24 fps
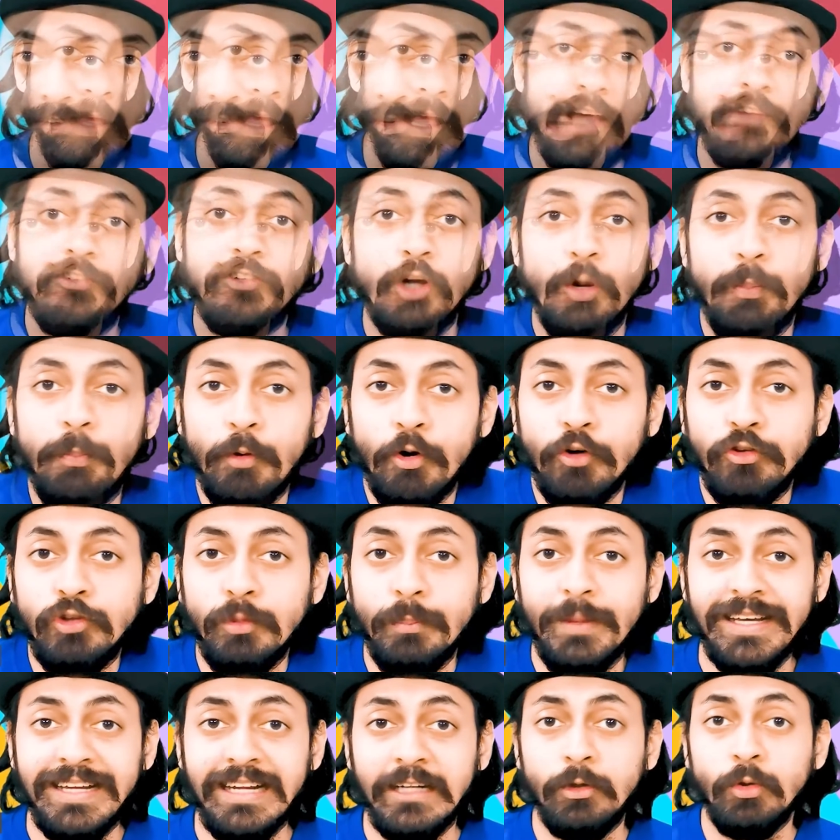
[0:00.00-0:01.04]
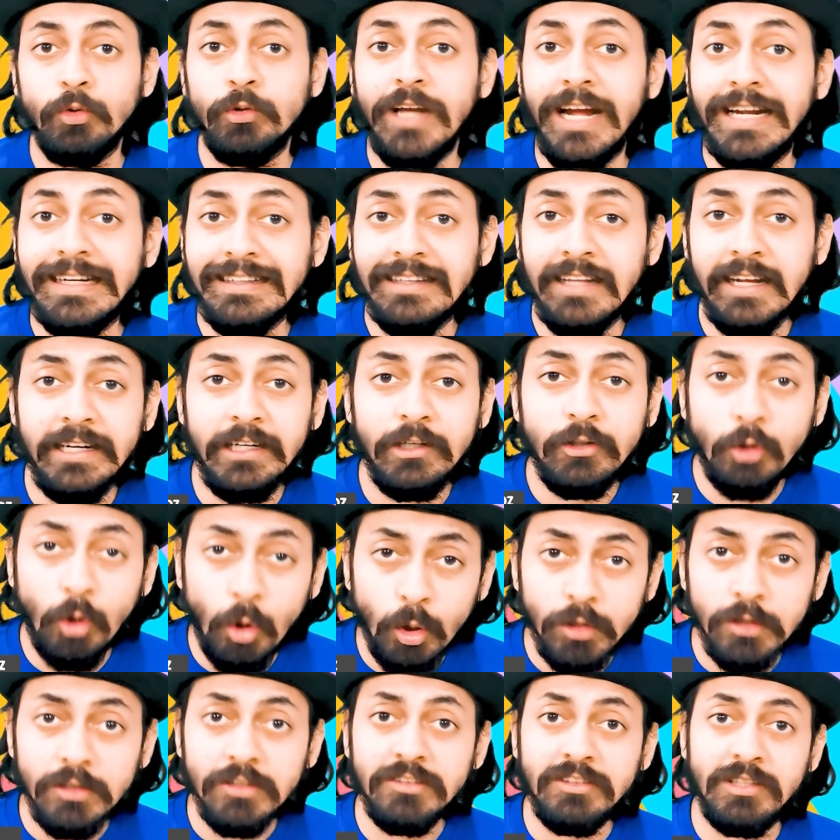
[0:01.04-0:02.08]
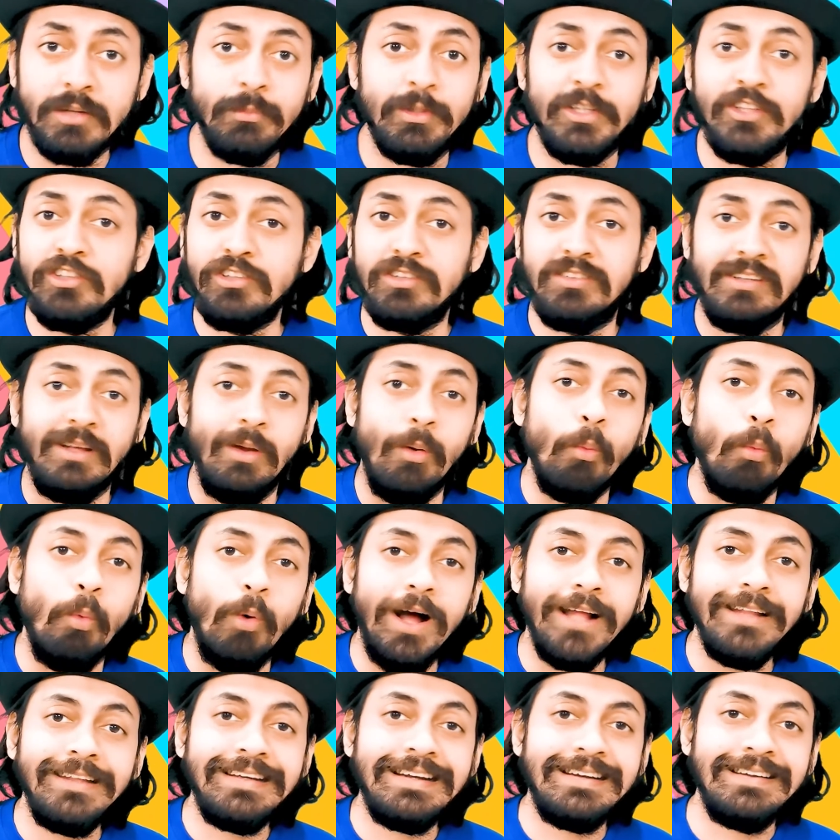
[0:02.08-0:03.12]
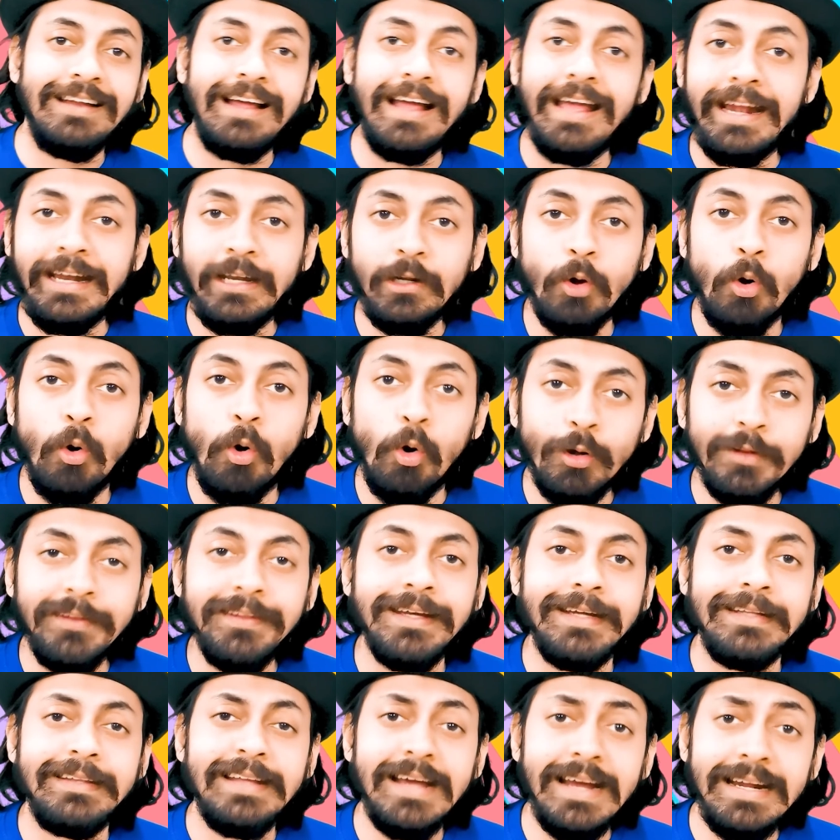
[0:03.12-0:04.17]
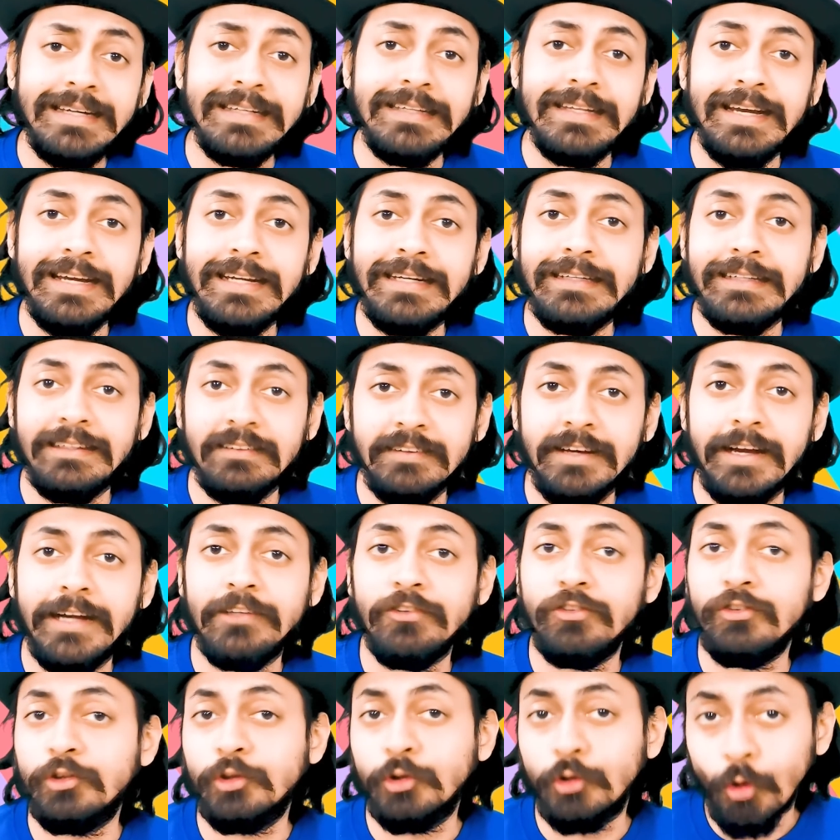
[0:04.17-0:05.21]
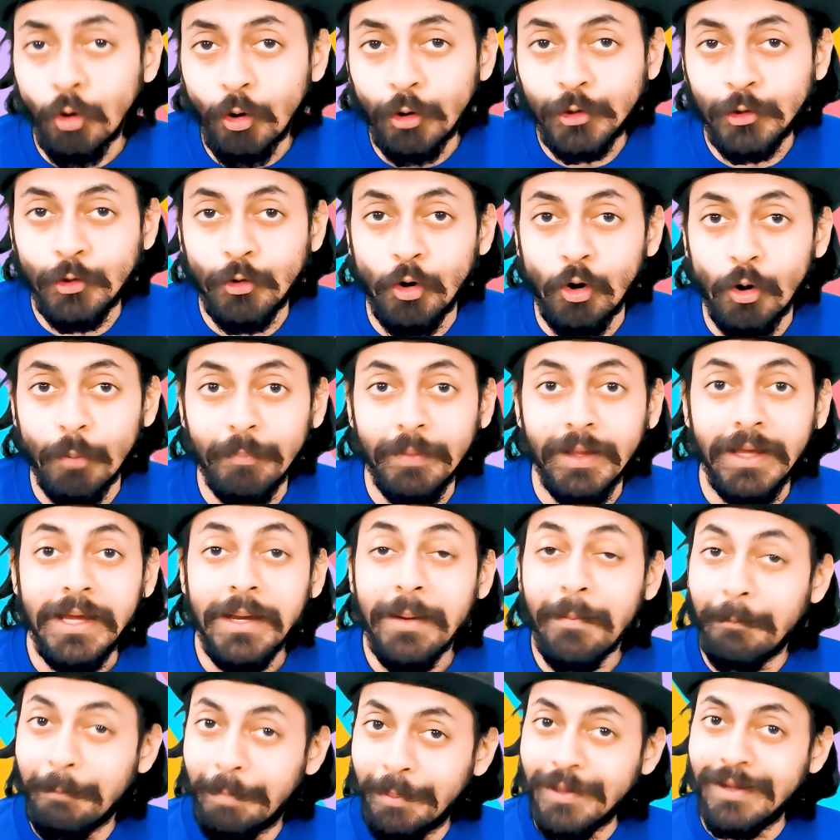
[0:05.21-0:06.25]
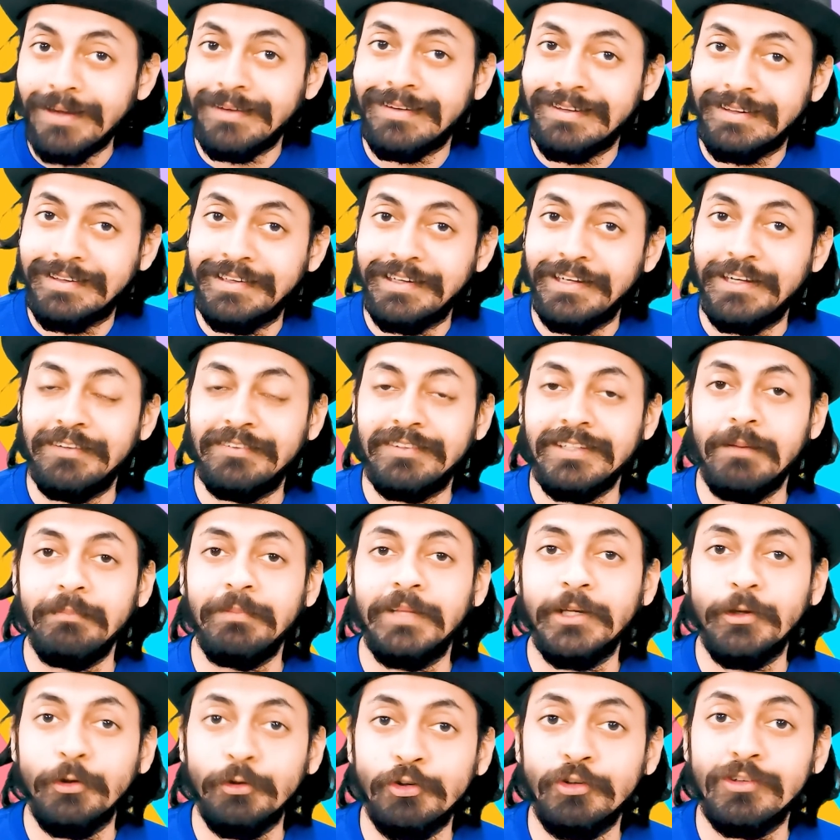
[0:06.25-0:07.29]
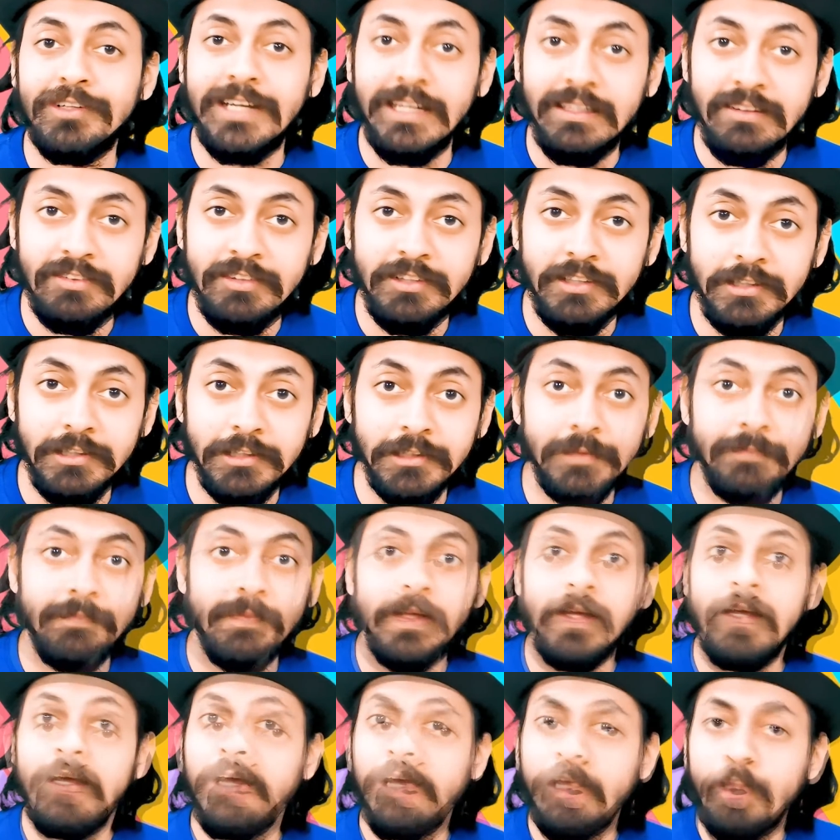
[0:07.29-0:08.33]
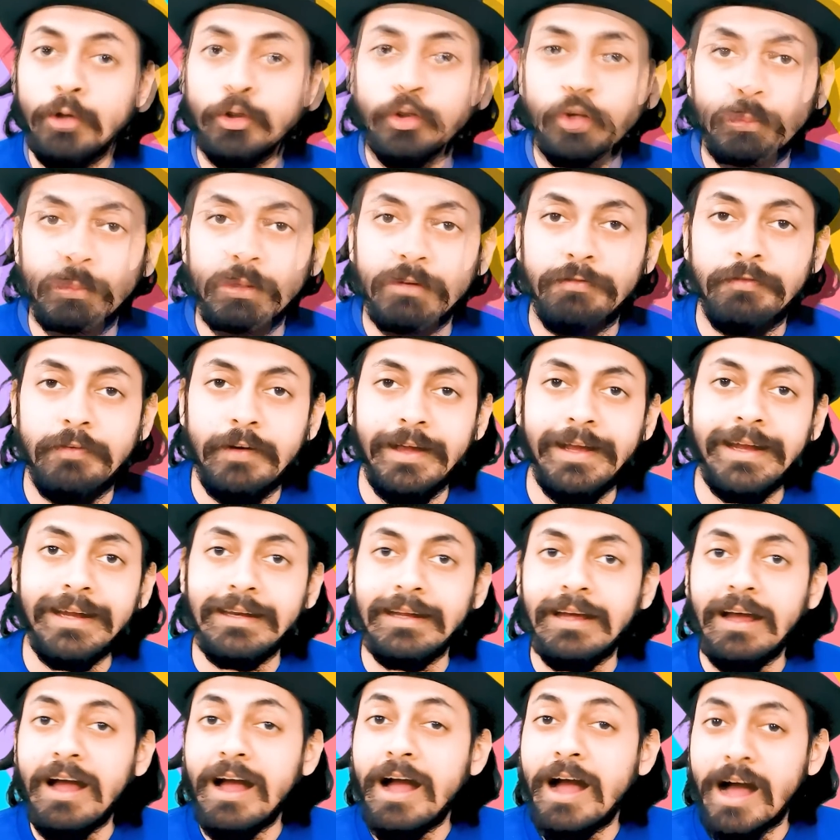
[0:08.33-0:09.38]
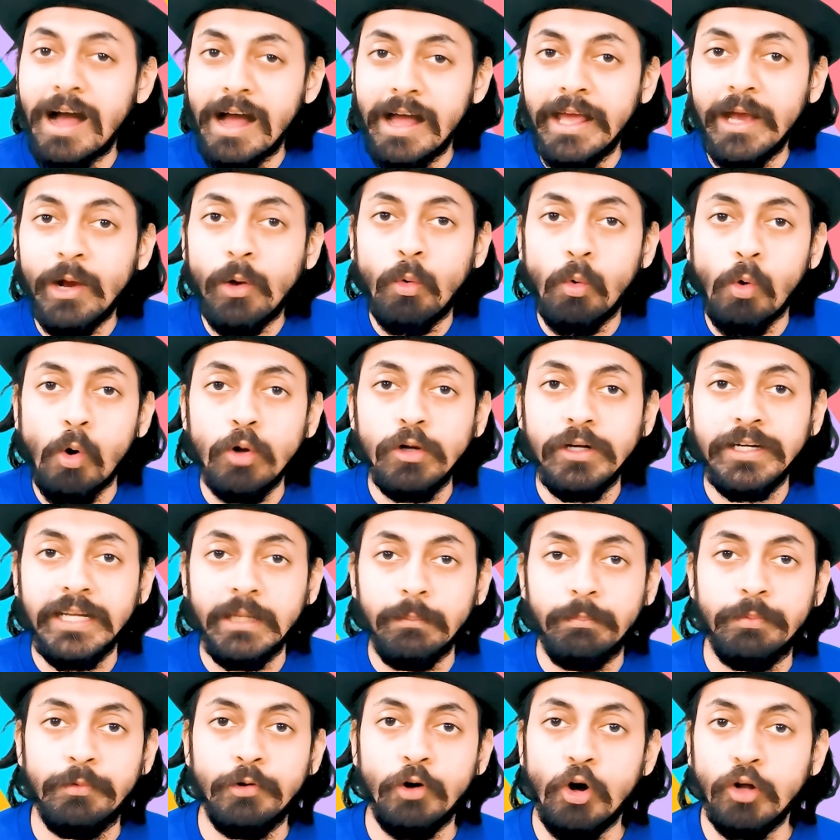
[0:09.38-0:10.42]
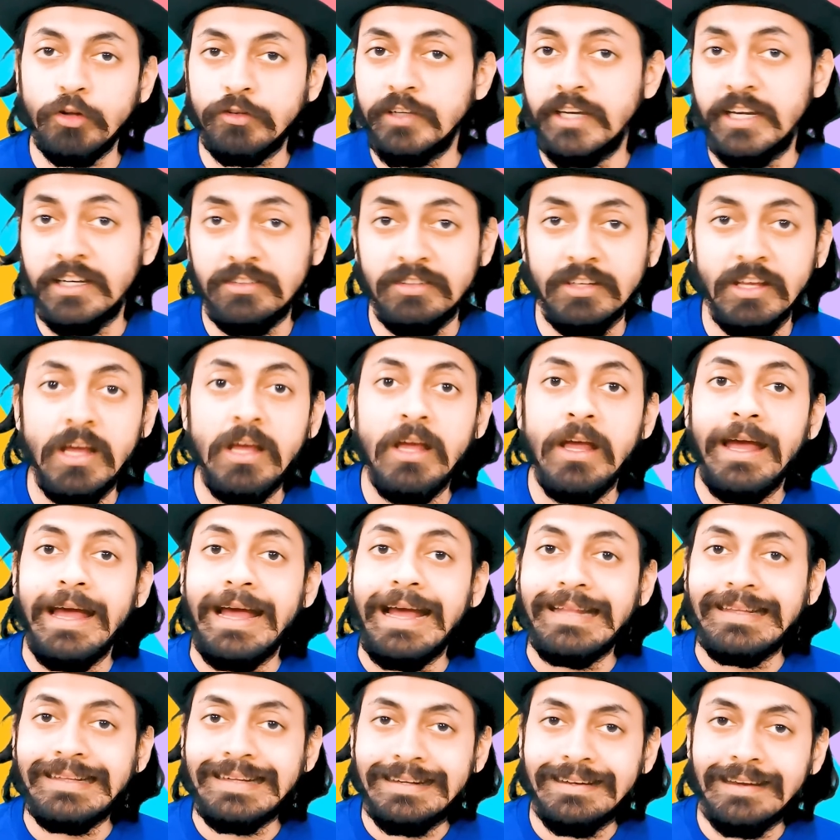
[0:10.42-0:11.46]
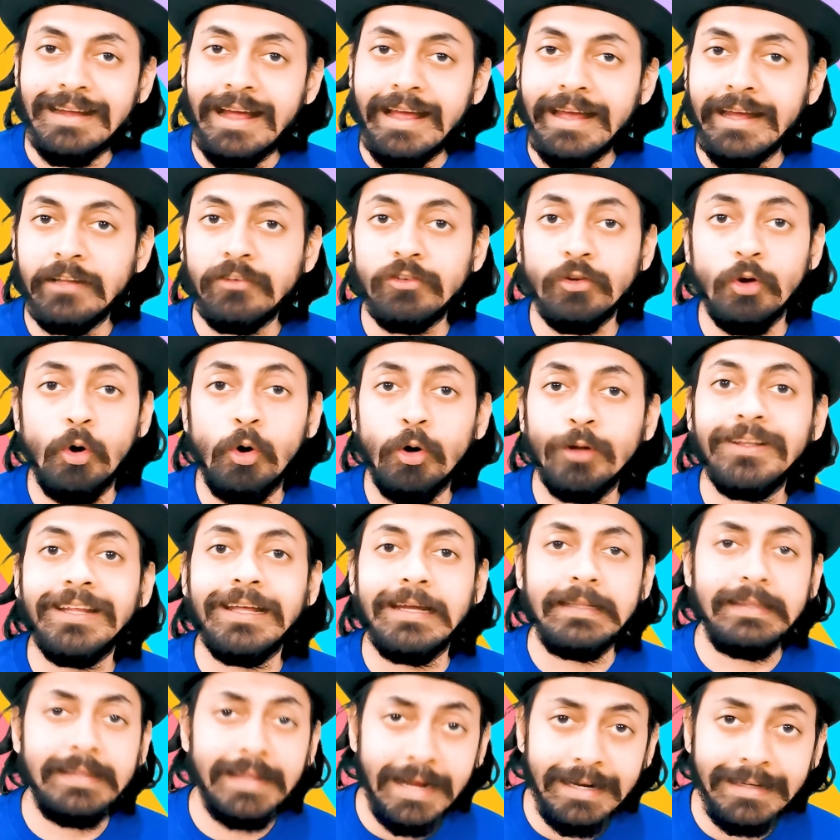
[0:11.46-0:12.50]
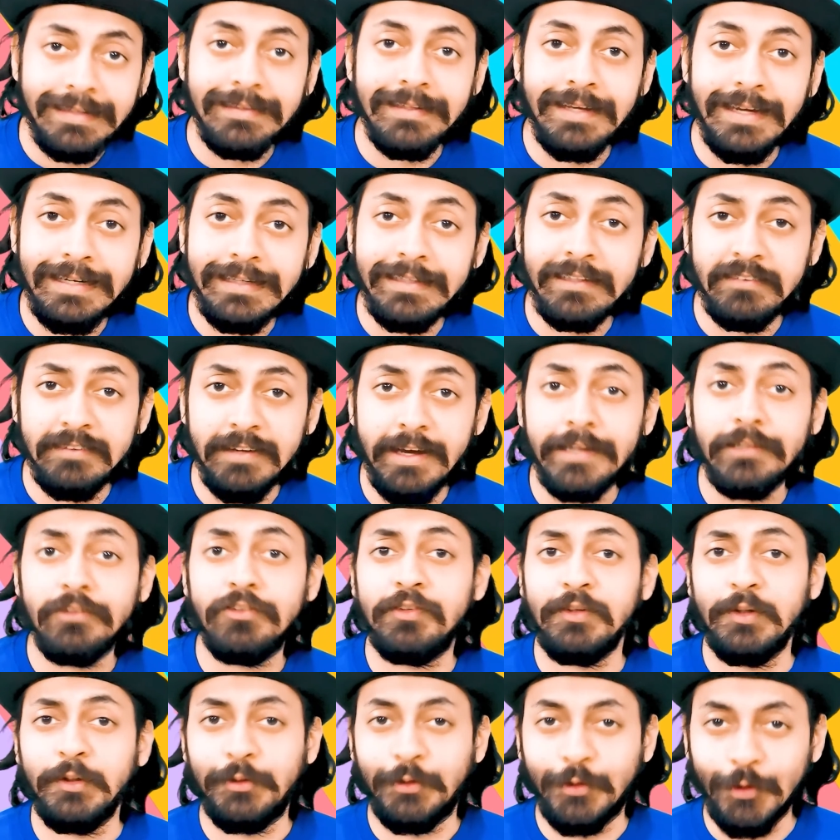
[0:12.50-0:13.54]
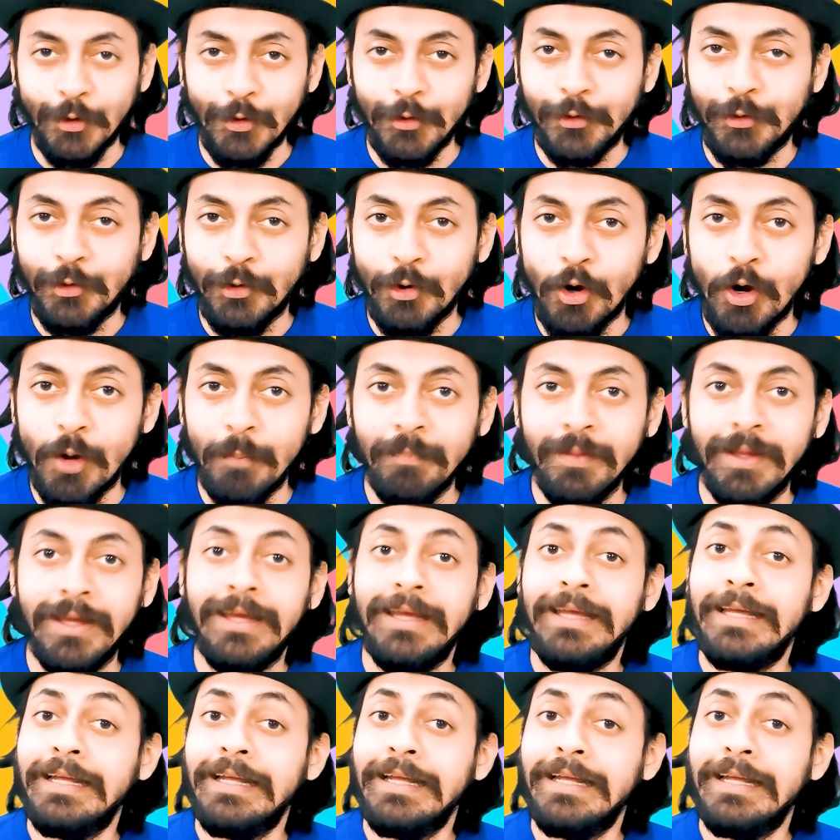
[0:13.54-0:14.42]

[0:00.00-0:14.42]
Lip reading: as opposed to making $2.99 with just one client on 99designs.com. But here is something you should consider. Although you may find high quality projects and clients on 99designs.com,